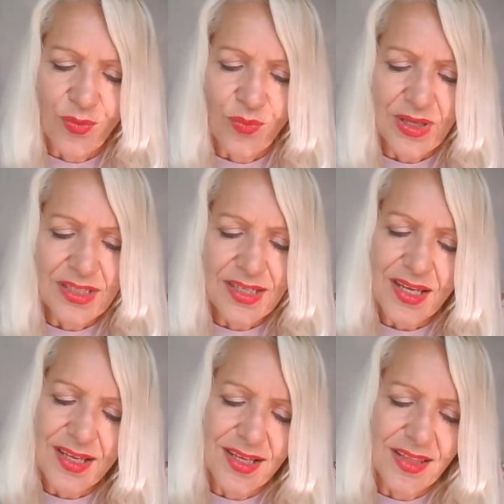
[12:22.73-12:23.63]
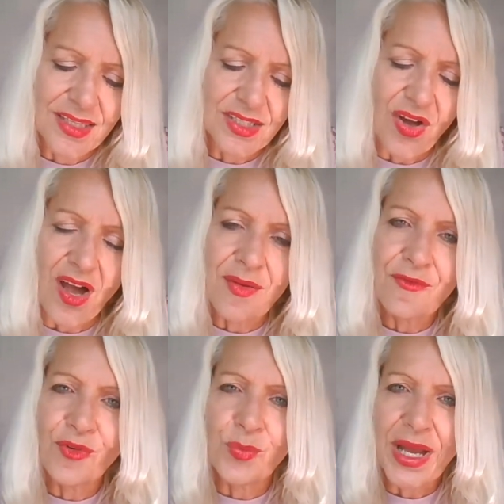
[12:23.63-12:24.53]
When the time
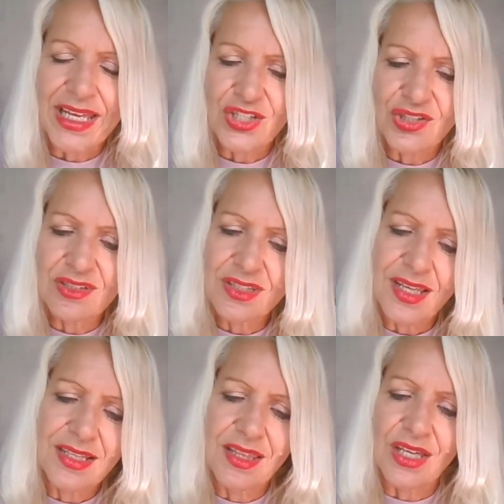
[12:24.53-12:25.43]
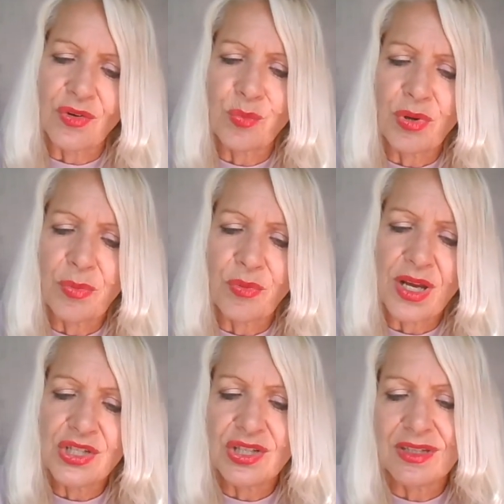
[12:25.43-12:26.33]
for patient and thorough
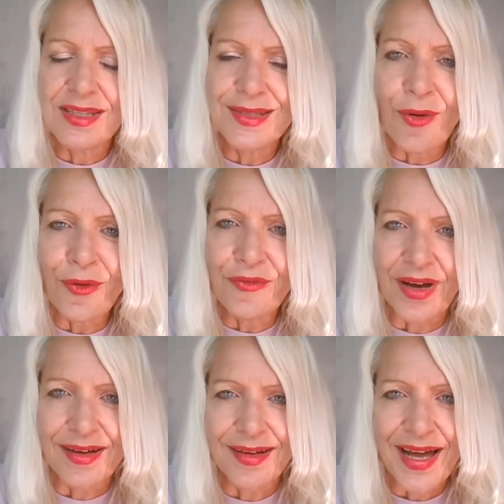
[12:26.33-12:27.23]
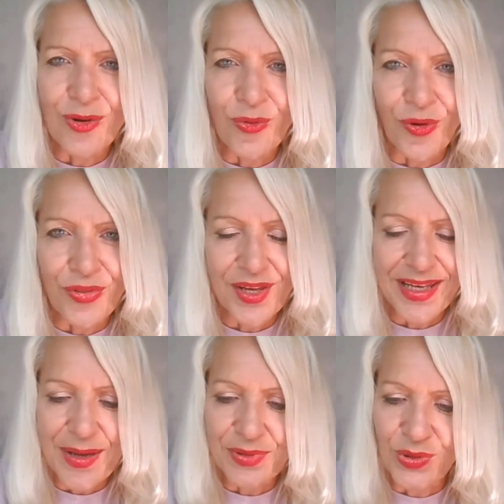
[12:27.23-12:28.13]
preparation is over, our growth can
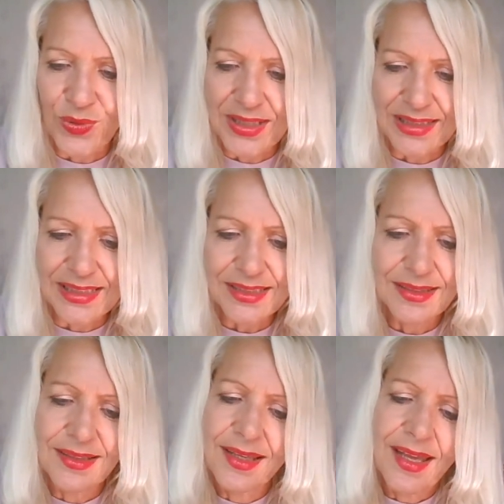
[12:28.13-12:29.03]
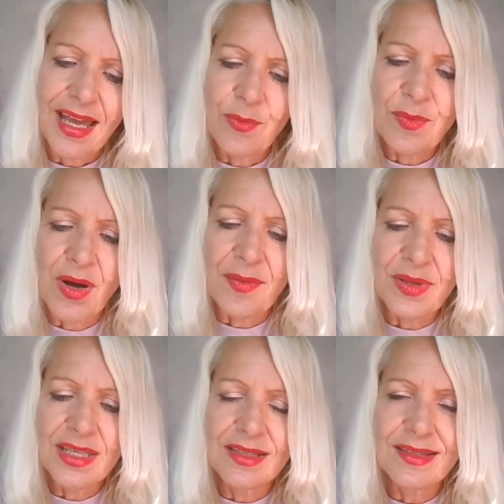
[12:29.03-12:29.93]
happen quickly, and we might
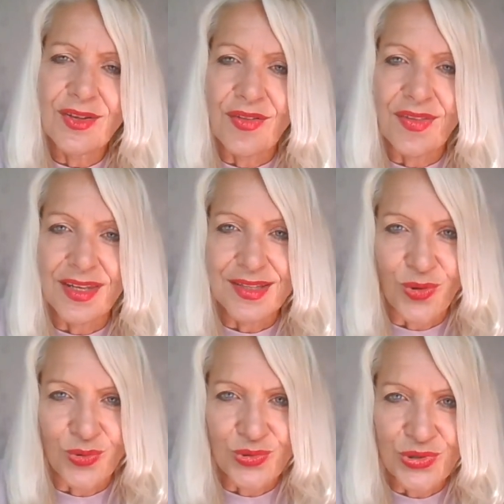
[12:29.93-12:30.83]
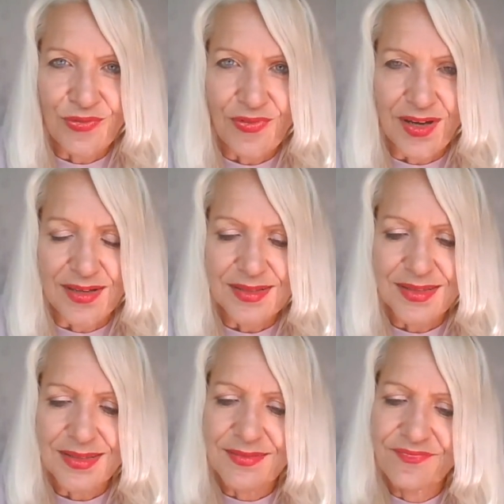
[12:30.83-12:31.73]
be concerned that it's all too
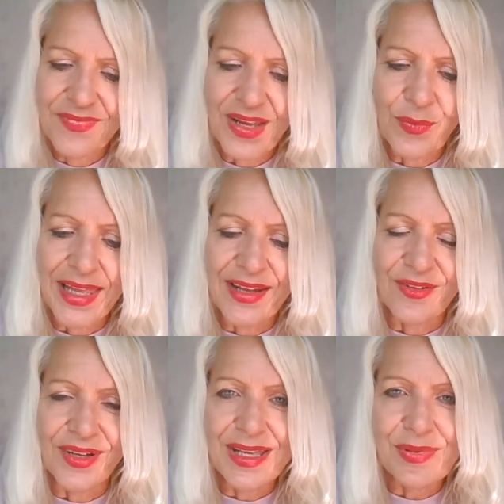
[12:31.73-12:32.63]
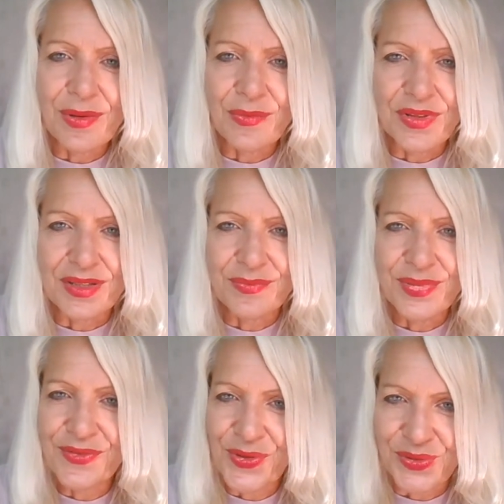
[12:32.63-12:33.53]
fast and we cannot keep up with it,
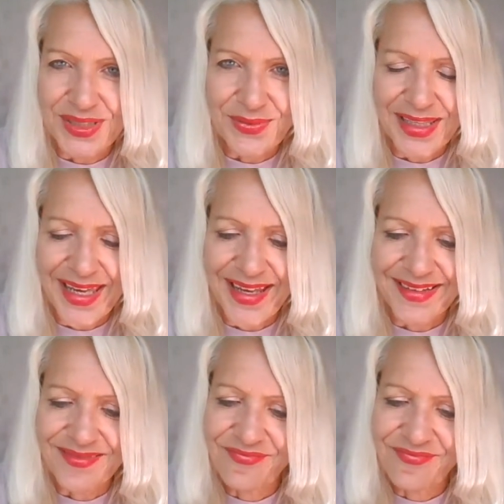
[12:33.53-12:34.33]
but of course we can.